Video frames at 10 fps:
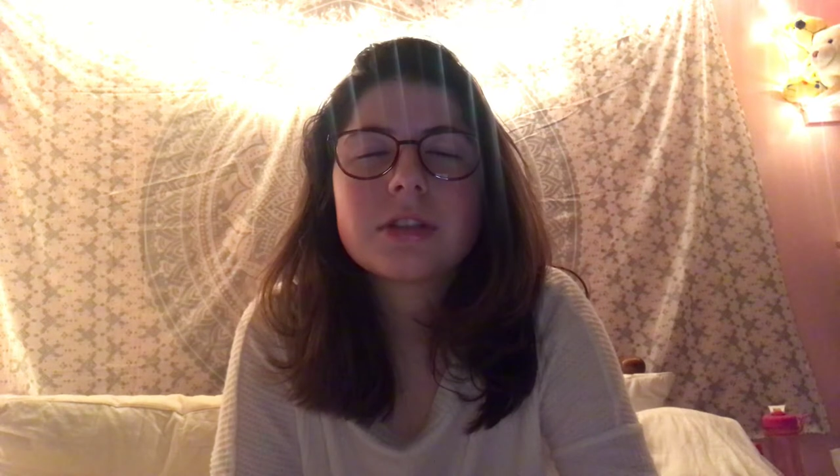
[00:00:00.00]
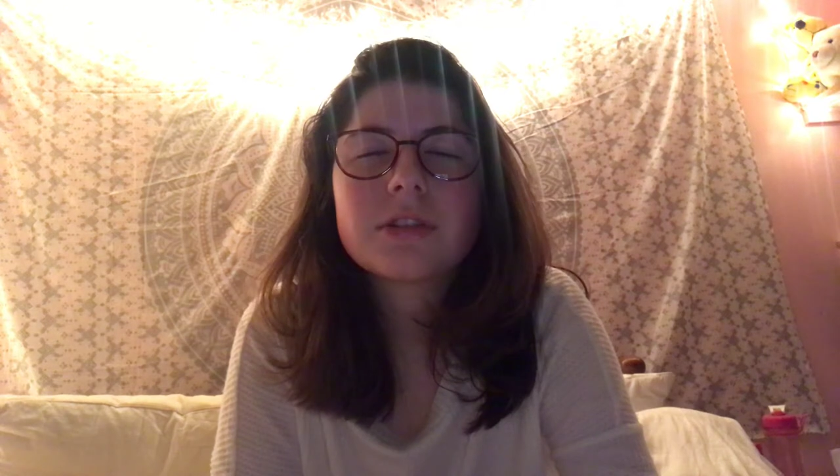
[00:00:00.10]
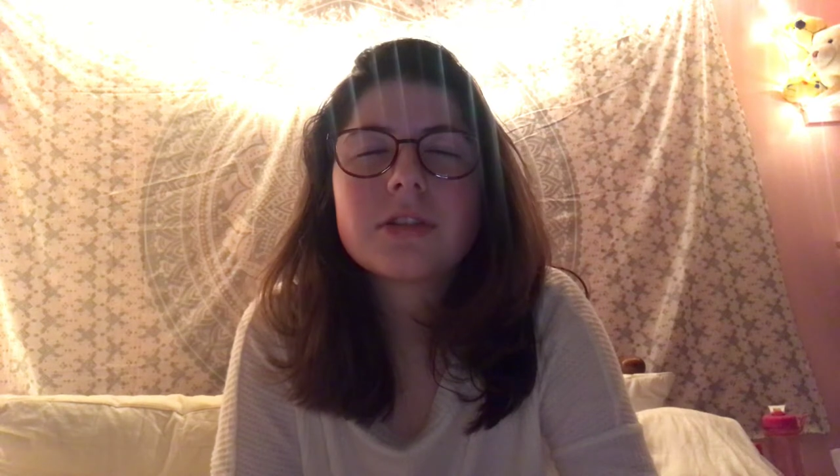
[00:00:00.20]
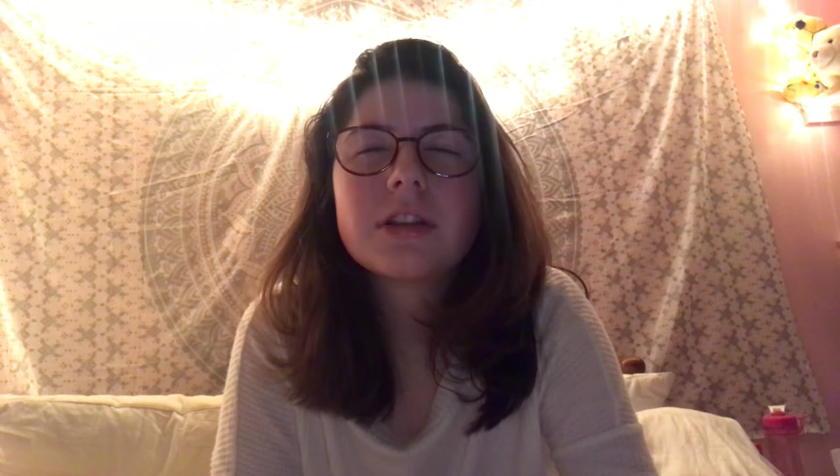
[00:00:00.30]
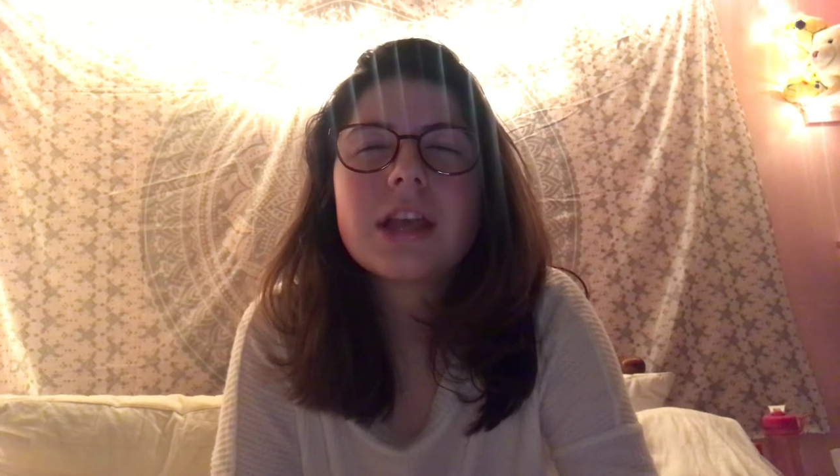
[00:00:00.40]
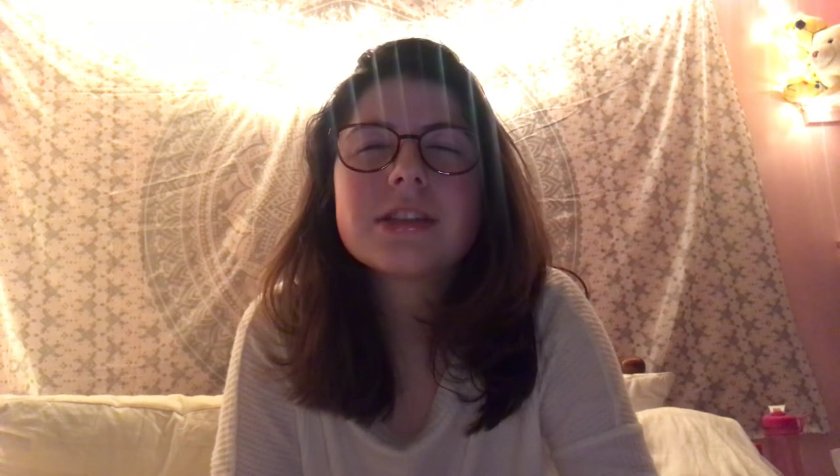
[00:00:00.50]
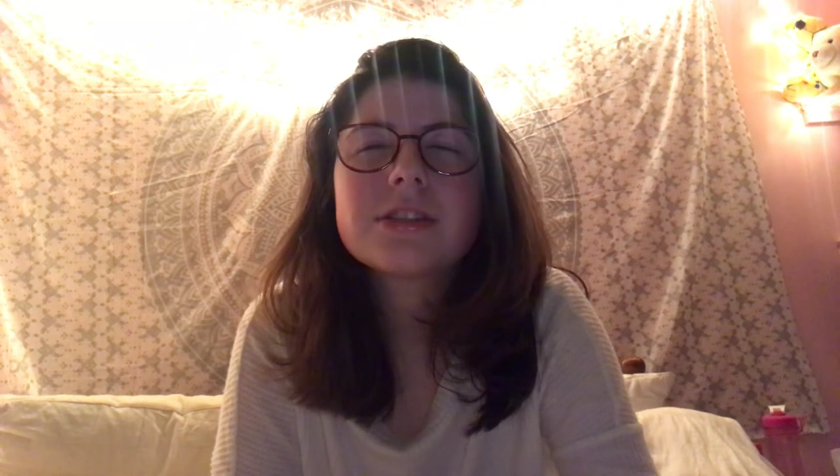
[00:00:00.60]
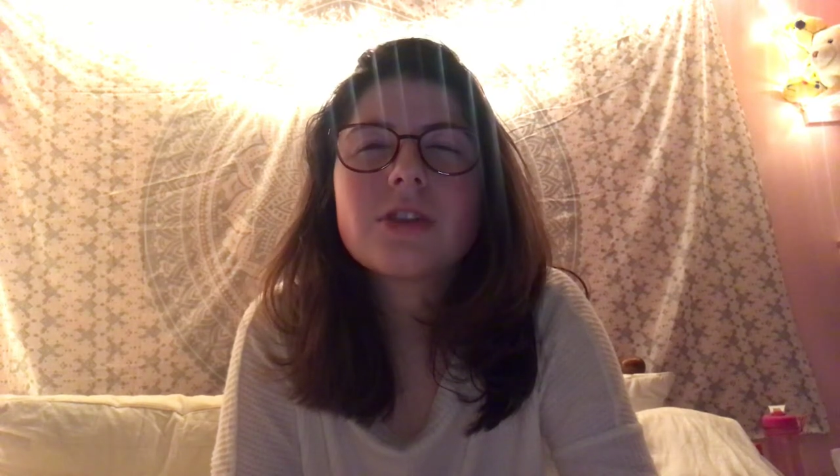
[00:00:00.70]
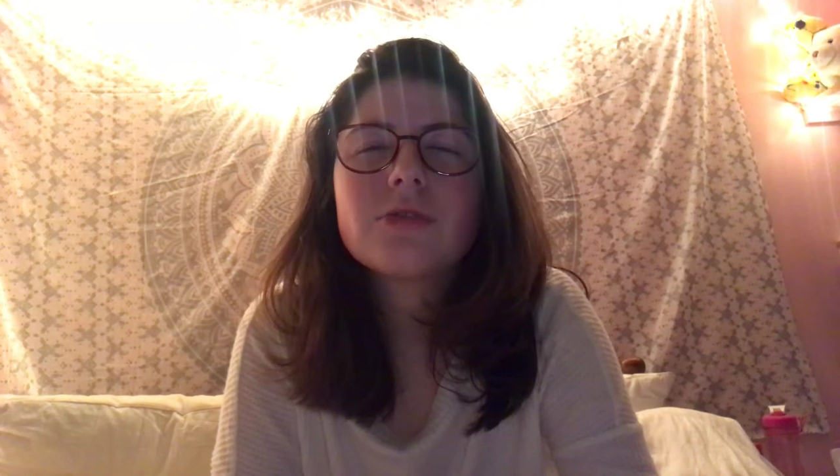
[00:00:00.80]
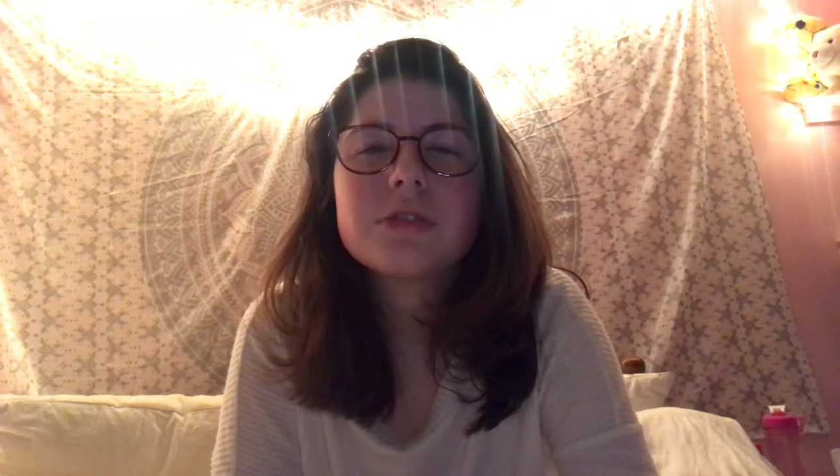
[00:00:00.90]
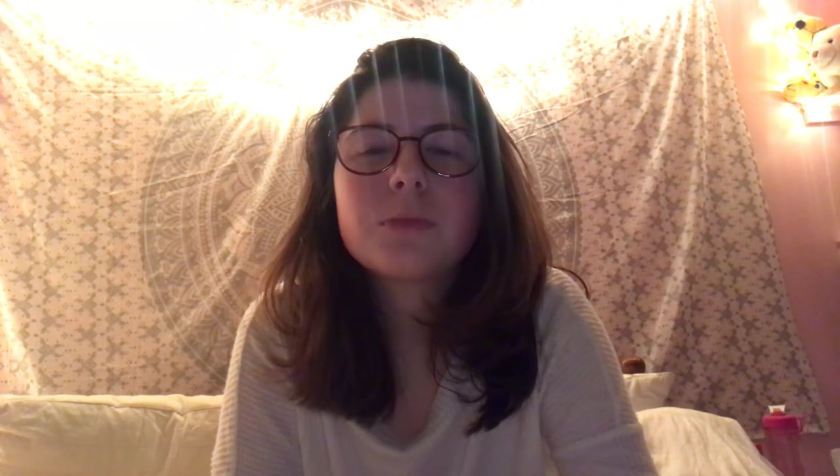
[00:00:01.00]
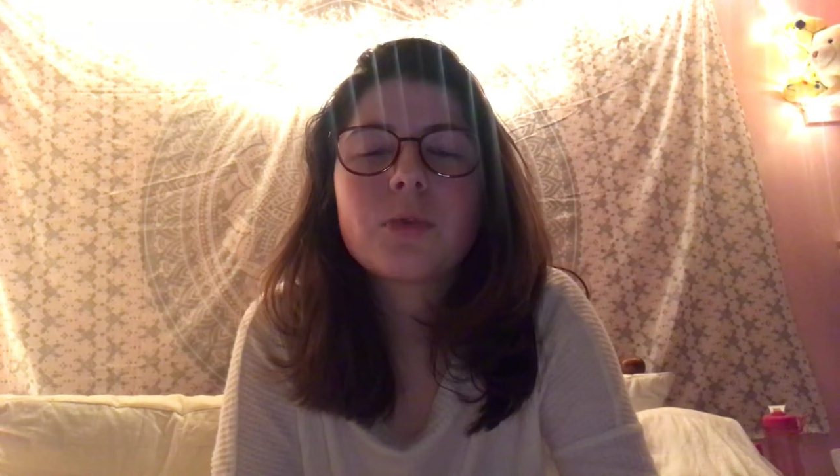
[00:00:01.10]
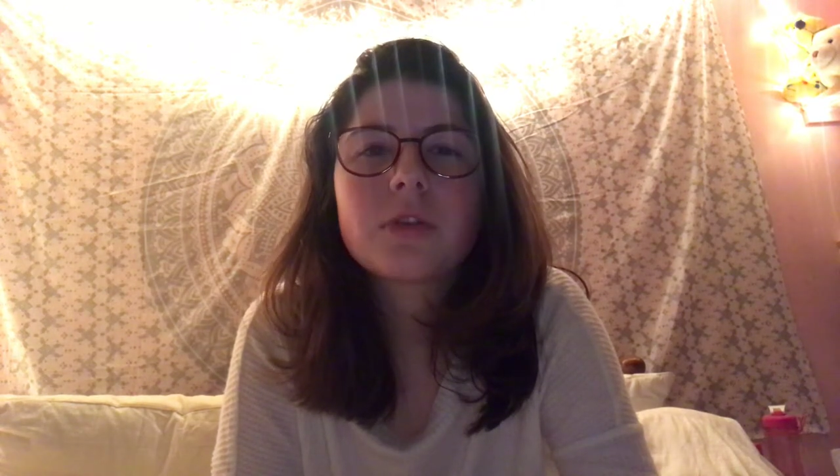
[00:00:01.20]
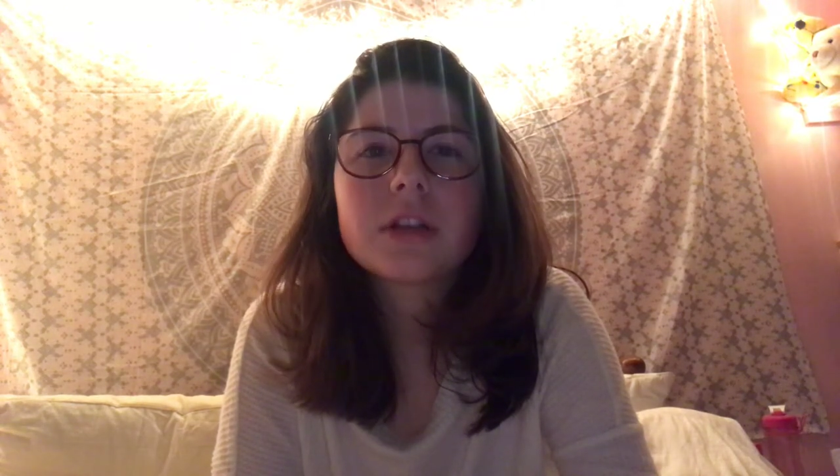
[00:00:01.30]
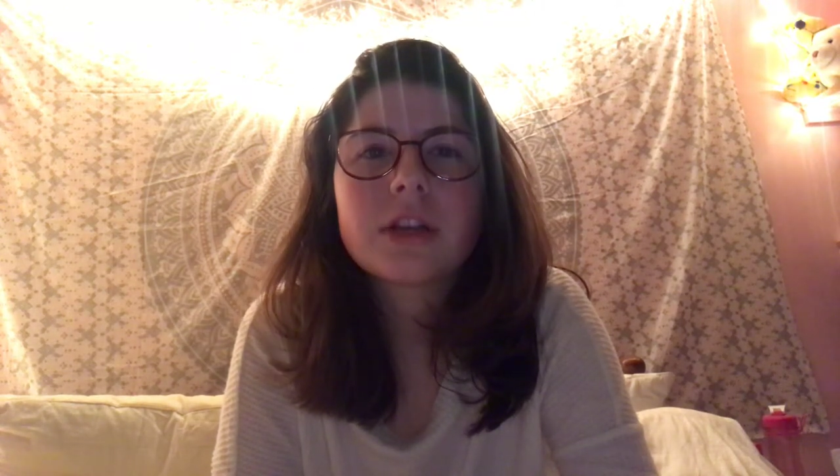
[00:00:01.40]
Or less notes,
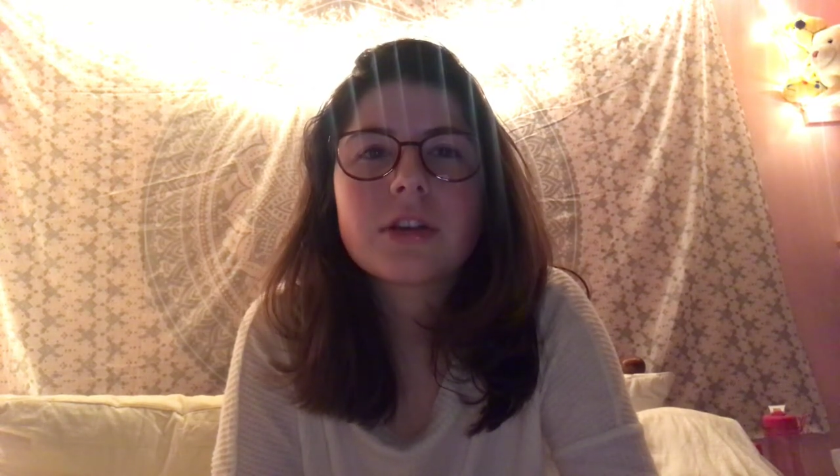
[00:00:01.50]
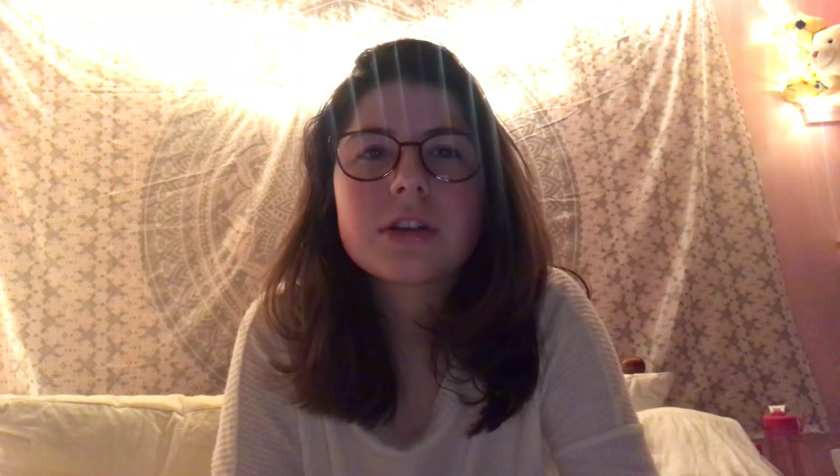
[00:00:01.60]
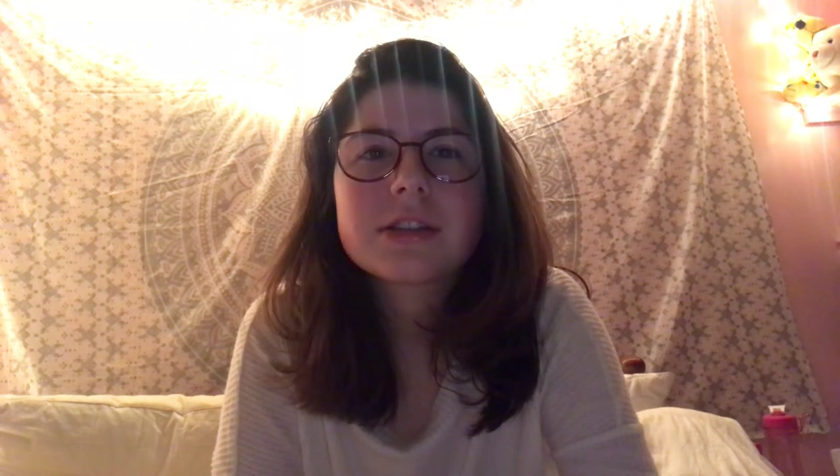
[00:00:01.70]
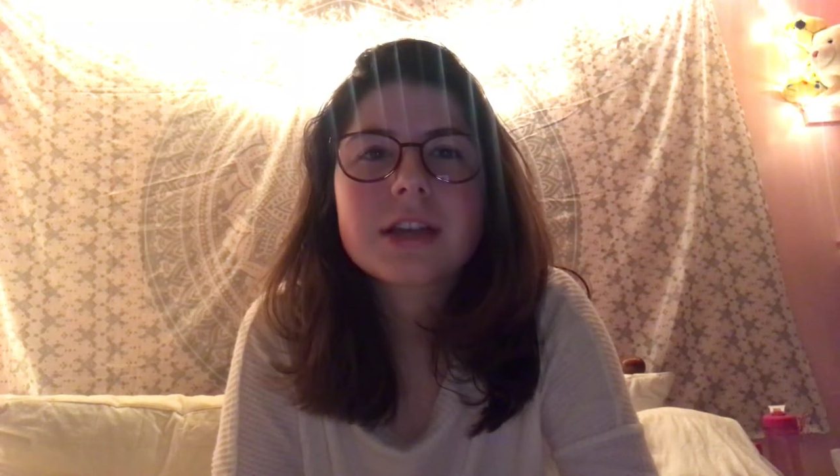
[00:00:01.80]
more lyrics.